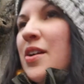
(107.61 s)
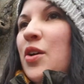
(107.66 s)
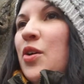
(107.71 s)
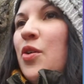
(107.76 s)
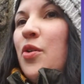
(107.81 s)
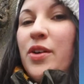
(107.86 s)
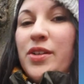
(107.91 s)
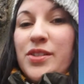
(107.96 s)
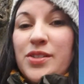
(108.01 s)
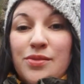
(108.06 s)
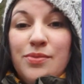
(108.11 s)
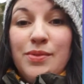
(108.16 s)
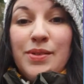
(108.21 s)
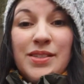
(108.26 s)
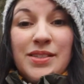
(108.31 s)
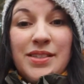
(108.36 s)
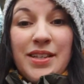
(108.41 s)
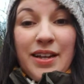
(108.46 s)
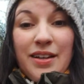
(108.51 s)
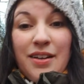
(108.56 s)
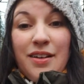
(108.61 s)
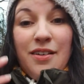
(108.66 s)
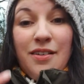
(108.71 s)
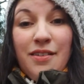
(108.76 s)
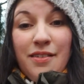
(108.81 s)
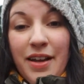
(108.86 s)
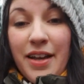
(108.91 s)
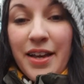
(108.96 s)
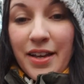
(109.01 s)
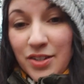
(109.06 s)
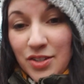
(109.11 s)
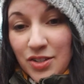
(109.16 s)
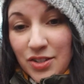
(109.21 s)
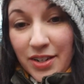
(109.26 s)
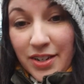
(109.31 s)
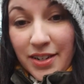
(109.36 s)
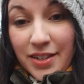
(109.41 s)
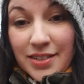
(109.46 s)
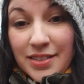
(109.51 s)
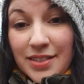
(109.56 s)
Christmas
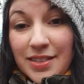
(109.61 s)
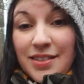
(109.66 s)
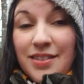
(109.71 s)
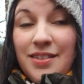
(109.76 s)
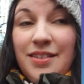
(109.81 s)
decorations.